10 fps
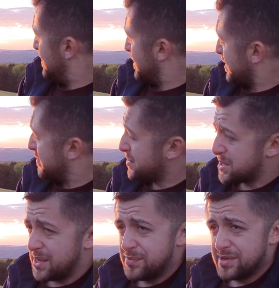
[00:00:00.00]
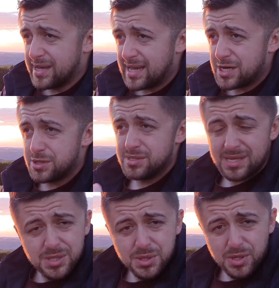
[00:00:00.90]
like for example, like actual
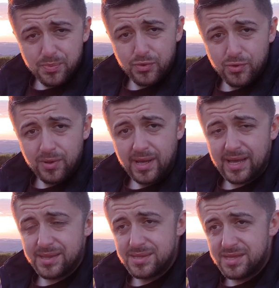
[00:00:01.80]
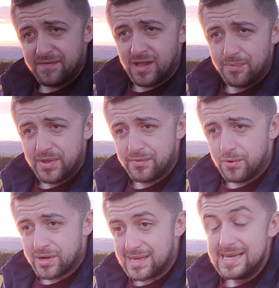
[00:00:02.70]
industry pool and development
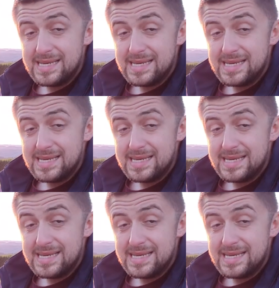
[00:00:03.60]
work,